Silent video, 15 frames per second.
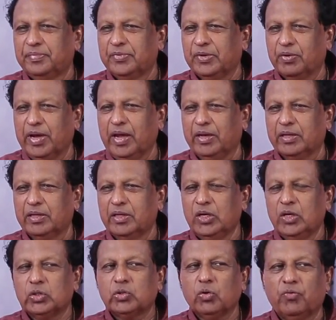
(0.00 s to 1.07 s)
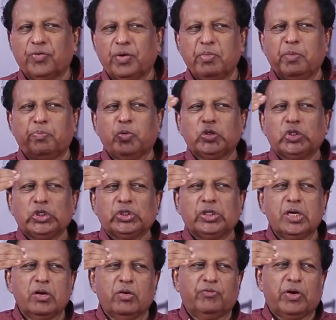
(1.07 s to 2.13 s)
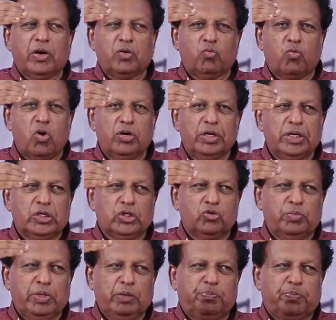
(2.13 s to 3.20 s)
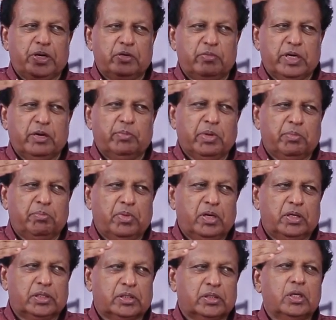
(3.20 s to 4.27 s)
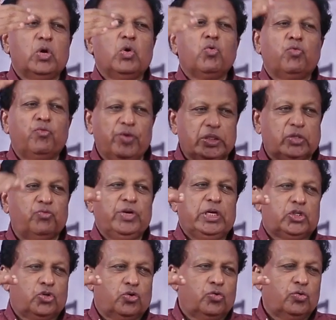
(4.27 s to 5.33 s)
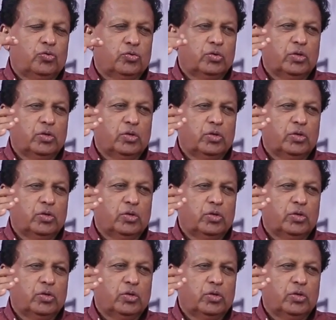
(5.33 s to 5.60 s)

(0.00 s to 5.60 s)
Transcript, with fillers: Okay? So, from a position of our wanting to be permanent members with veto,